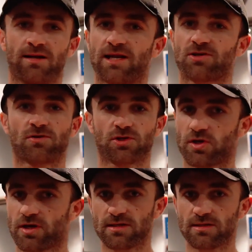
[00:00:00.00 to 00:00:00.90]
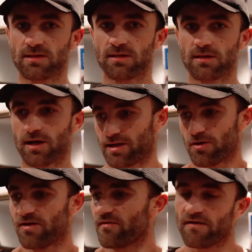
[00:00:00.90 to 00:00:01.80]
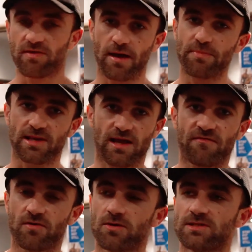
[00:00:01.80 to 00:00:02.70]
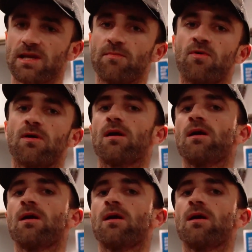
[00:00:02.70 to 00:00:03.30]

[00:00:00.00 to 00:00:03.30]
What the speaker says: unnatural sugars. I don't even have the appetite for those anymore.